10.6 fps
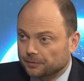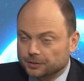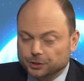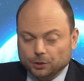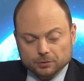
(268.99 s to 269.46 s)

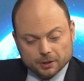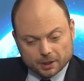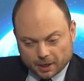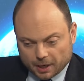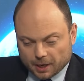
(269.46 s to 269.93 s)
So
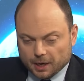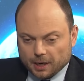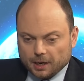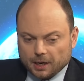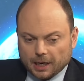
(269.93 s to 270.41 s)

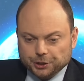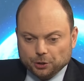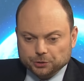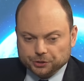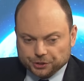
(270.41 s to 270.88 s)
I
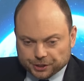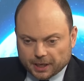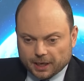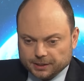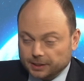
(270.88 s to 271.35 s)
chose to
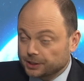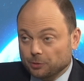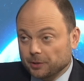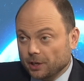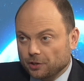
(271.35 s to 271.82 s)
stay, as did
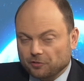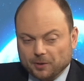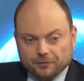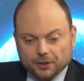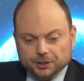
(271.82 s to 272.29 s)
so many other of
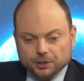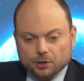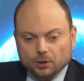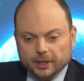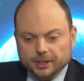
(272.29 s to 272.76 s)
my friends and
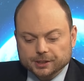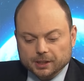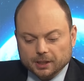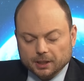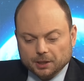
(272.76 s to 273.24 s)
colleagues,
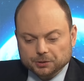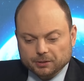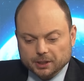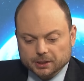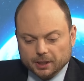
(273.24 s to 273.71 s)
and I was
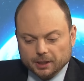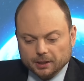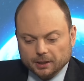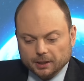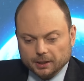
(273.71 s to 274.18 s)
arrested
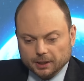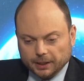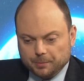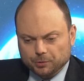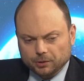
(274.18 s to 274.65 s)
in
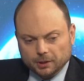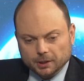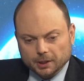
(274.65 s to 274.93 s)
April